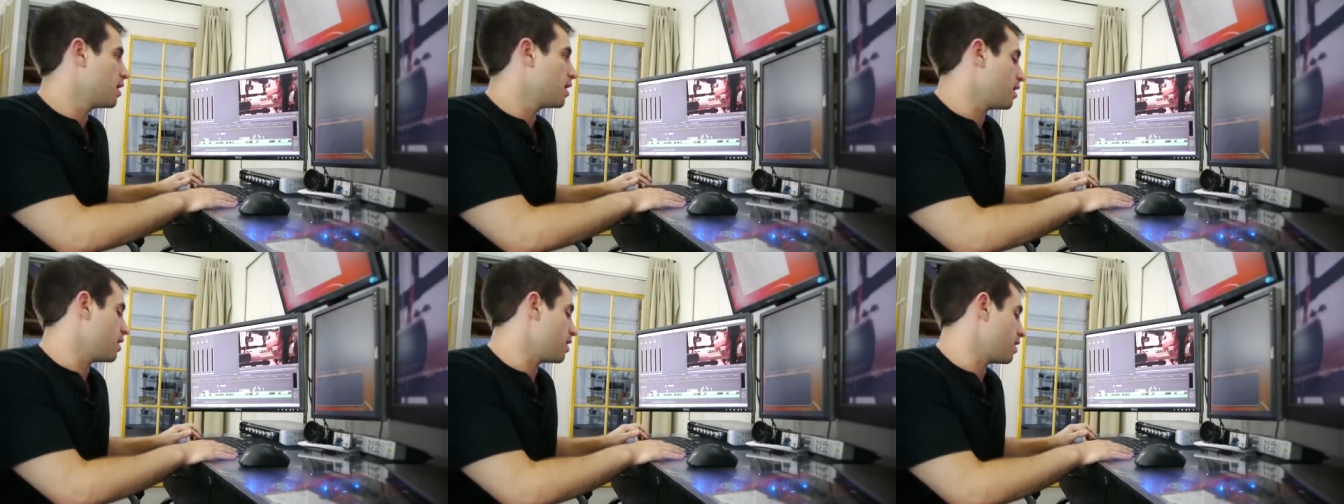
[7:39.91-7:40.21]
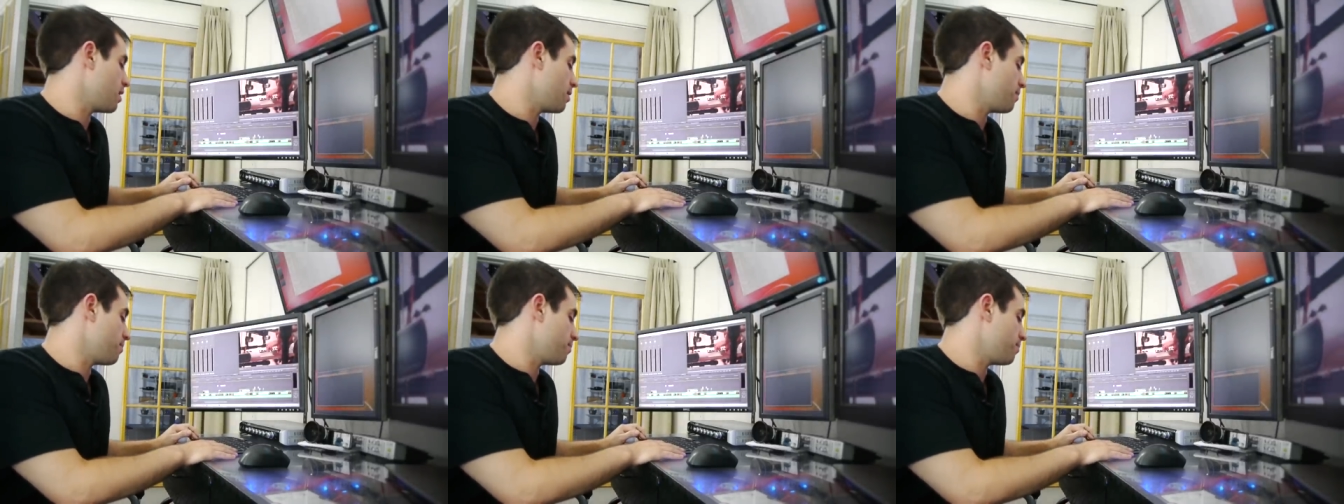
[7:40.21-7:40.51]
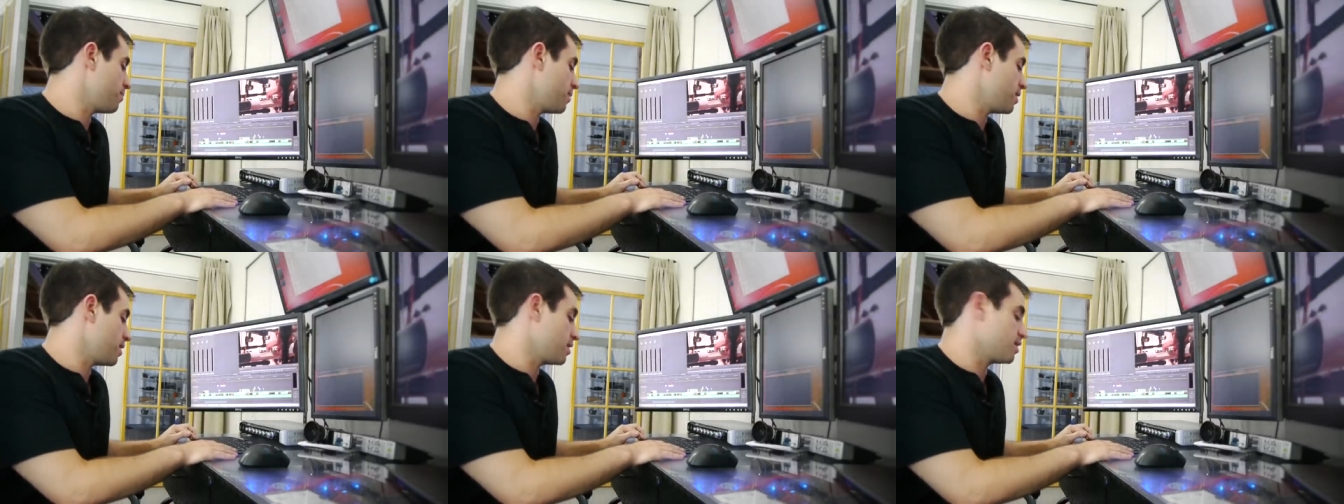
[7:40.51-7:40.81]
um,
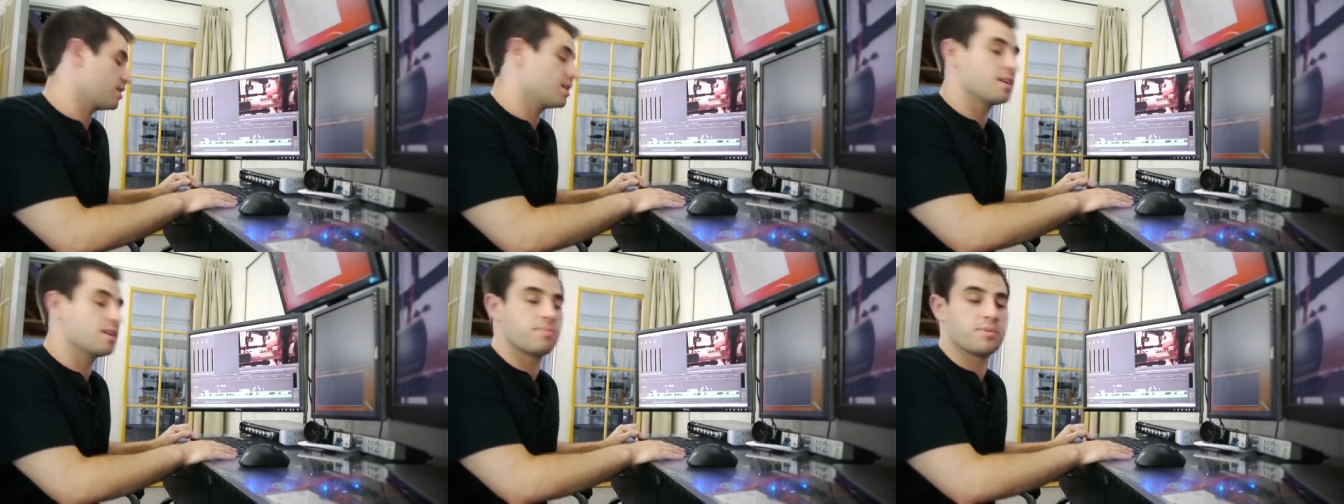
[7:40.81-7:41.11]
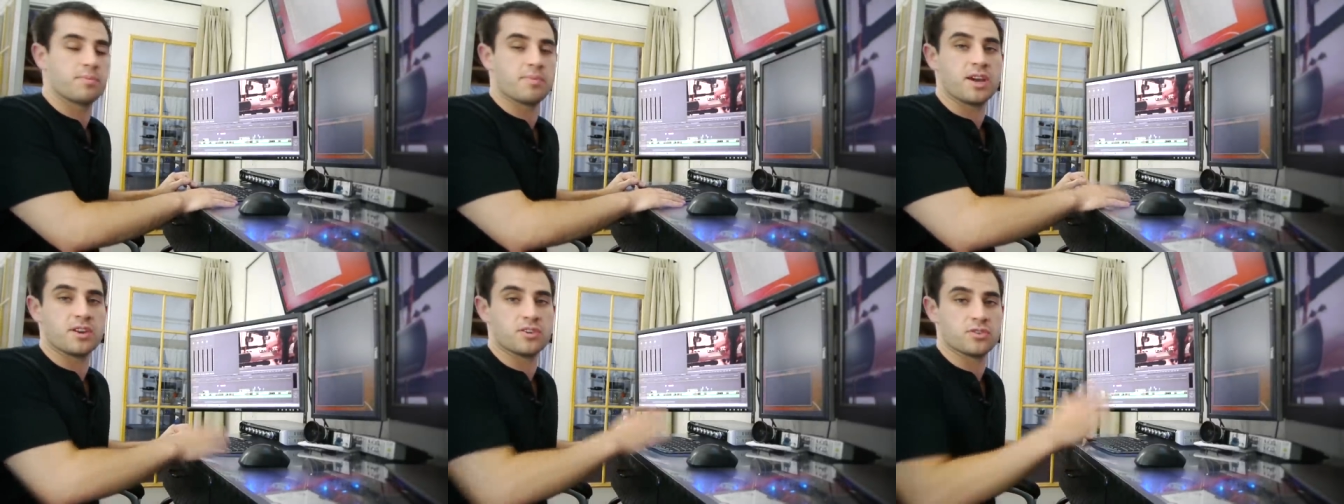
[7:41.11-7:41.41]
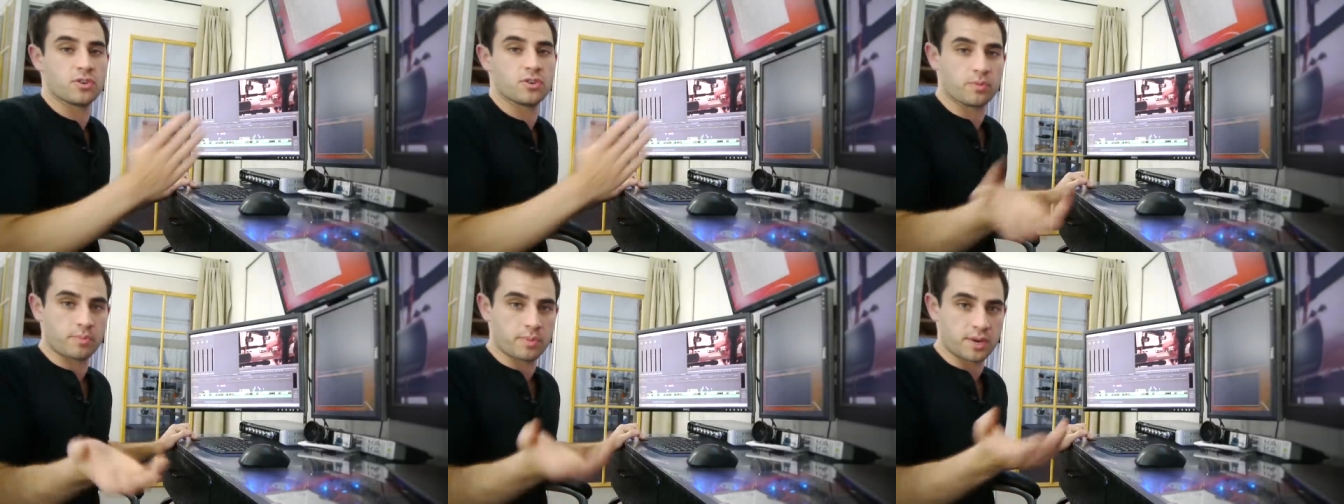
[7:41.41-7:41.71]
and keep in mind
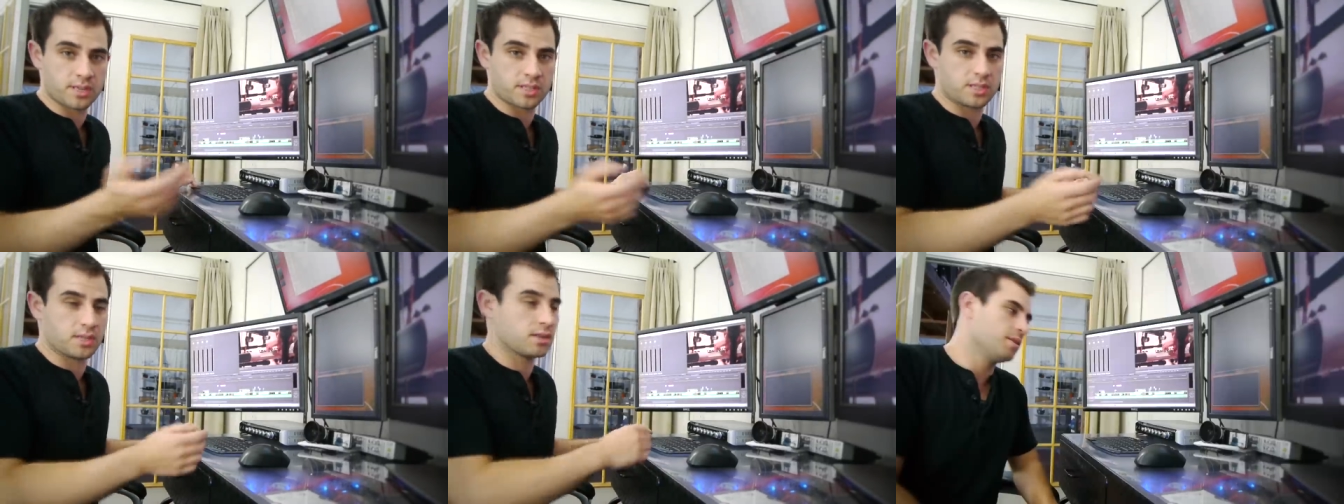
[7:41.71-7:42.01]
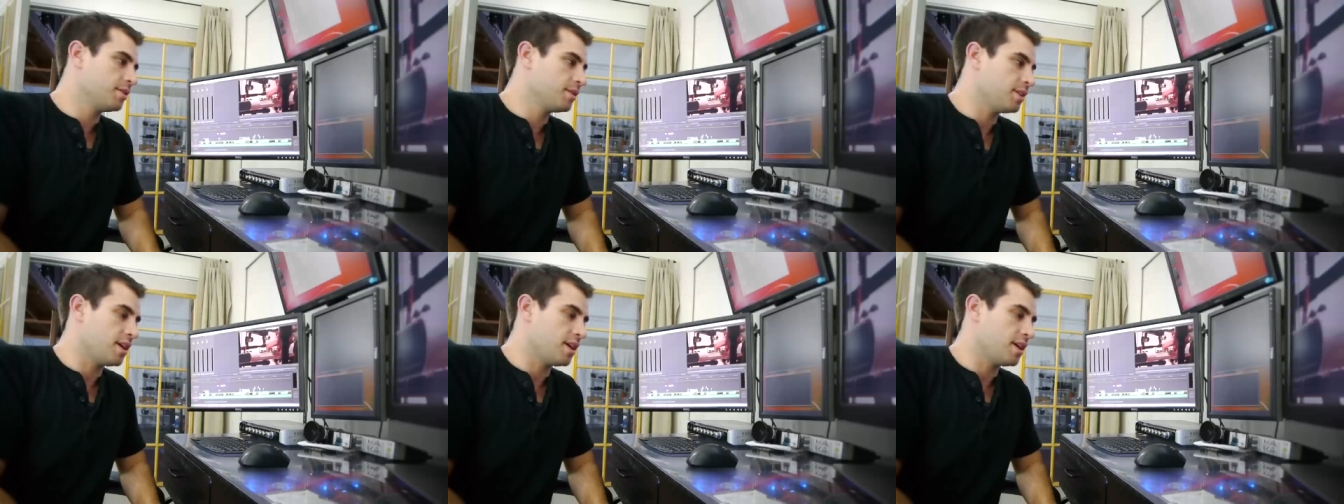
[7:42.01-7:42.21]
your own budget.